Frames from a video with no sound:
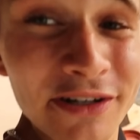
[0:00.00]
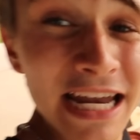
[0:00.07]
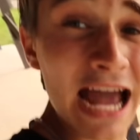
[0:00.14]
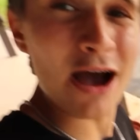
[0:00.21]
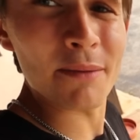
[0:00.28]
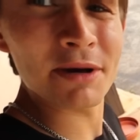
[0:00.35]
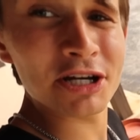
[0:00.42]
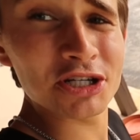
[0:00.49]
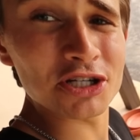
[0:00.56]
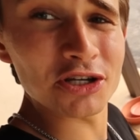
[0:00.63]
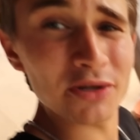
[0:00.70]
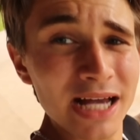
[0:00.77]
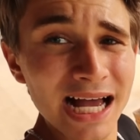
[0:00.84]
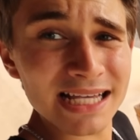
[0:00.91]
now I'm gonna show
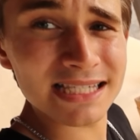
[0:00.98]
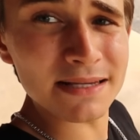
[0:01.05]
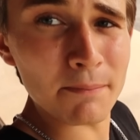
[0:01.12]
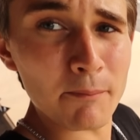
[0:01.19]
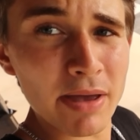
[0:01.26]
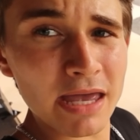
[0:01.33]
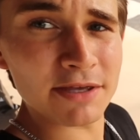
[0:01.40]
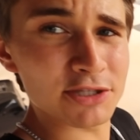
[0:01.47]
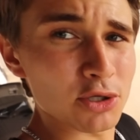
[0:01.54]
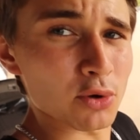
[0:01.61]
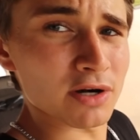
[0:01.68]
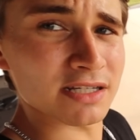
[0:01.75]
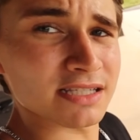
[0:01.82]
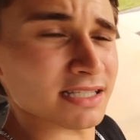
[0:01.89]
you guys some baby
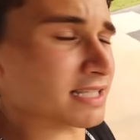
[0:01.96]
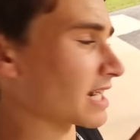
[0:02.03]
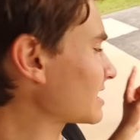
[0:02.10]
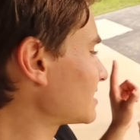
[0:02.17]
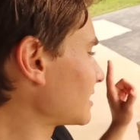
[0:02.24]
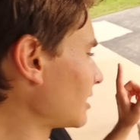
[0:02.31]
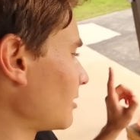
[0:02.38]
tortoises that I set